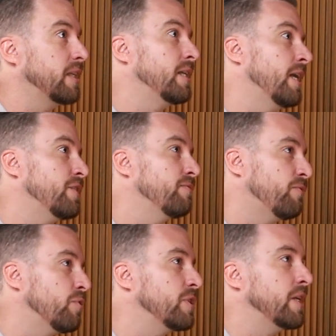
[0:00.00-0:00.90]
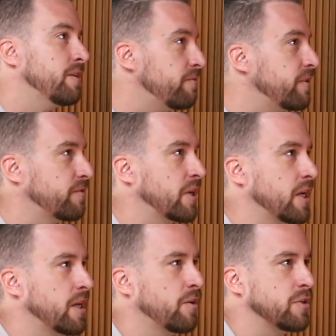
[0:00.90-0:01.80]
at the age of 14 and
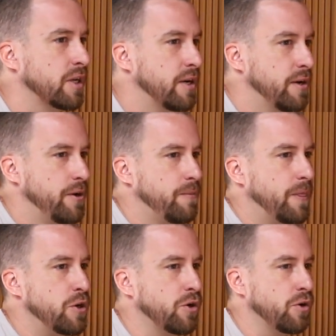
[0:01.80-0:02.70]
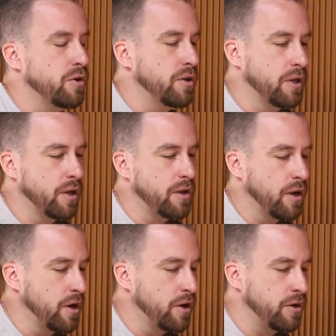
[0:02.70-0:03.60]
15. I was,
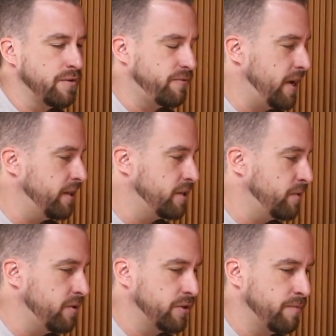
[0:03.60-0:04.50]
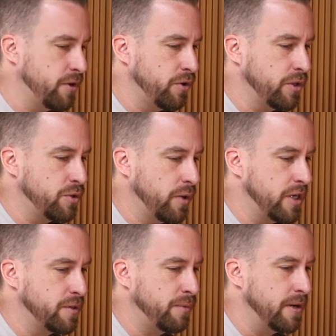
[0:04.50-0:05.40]
I only found this when I was in my early
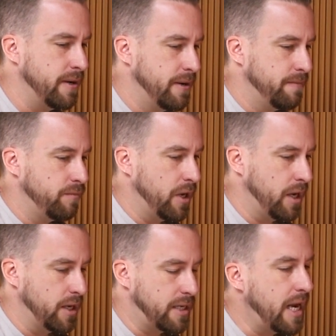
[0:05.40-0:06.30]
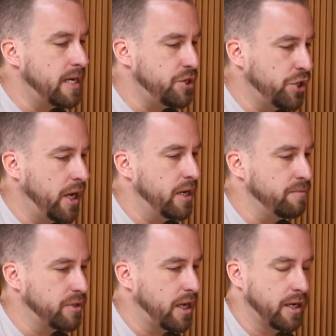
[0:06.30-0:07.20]
20s, but Tad
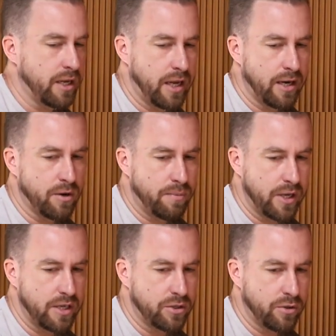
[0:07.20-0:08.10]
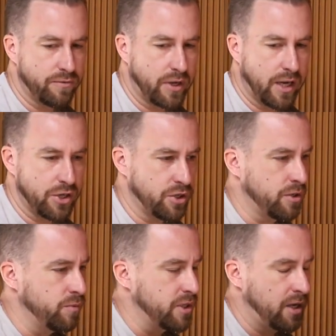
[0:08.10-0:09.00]
James had an NLP certification
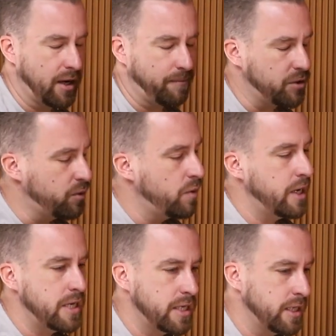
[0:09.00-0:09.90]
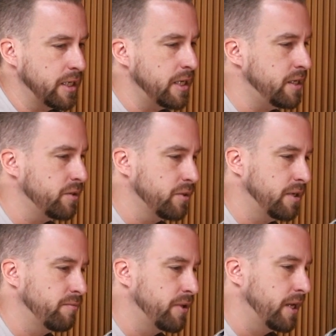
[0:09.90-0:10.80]
that was like 20 CDs or
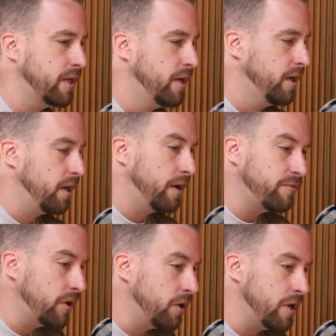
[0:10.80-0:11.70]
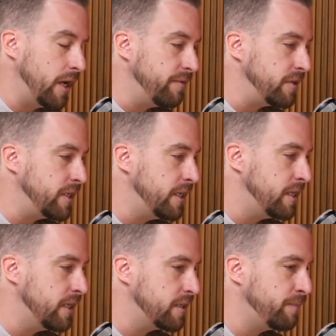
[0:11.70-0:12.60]
something. I'd forgotten I ever did
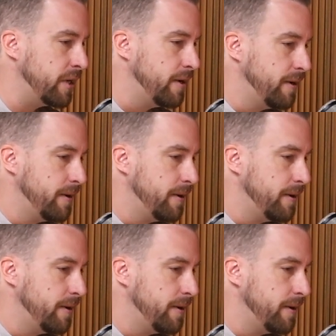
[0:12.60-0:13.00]
this, but